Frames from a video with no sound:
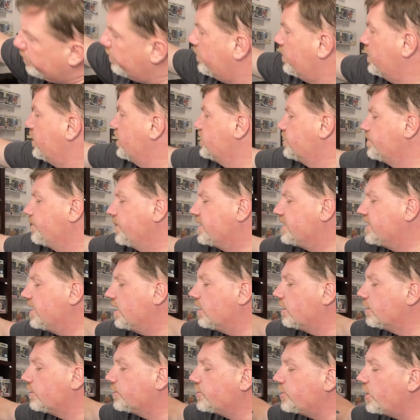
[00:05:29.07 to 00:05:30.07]
is
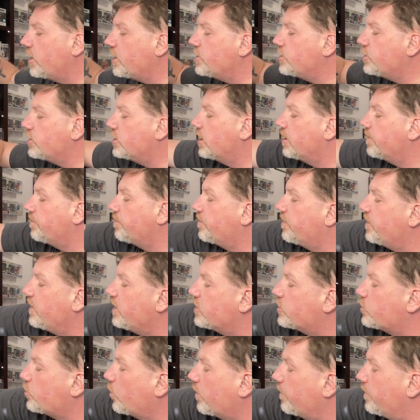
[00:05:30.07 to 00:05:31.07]
Mattel changing up the
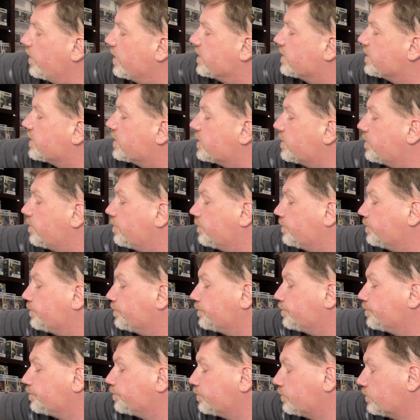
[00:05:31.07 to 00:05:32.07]
assortments?
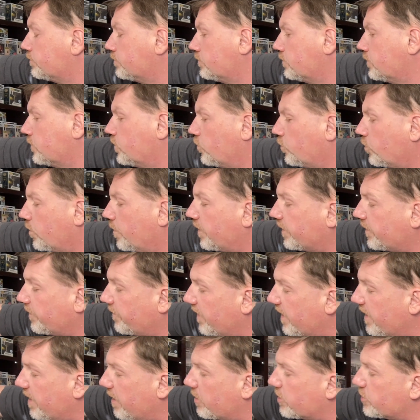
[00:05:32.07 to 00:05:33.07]
We're about to
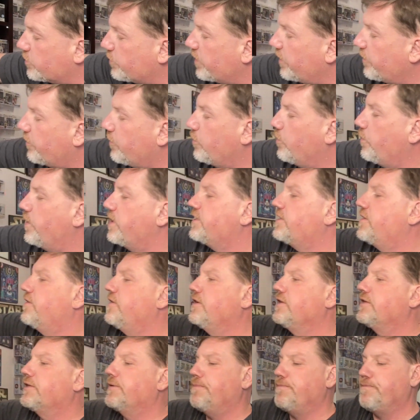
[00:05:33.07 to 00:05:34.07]
find out as we get through the rest of
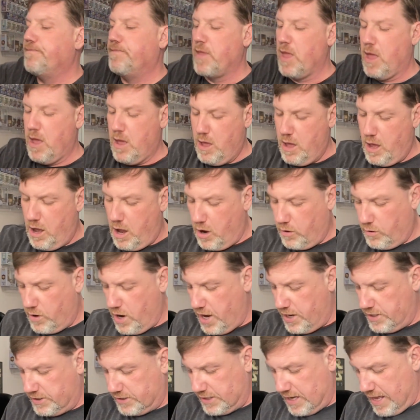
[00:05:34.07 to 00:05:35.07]
these. All
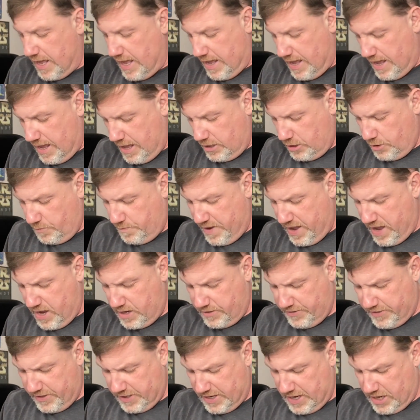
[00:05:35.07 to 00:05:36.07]
right. Hollerback,
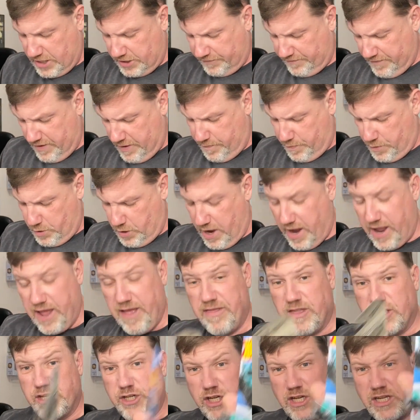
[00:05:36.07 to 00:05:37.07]
the Dodge Viper, and
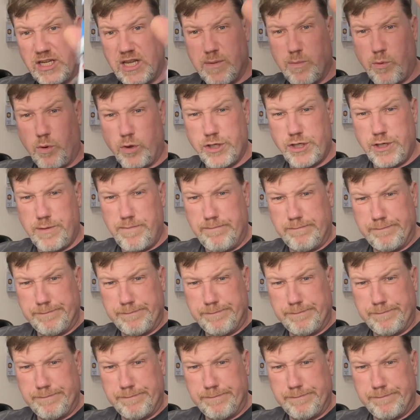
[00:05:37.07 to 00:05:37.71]
the GT Borgia.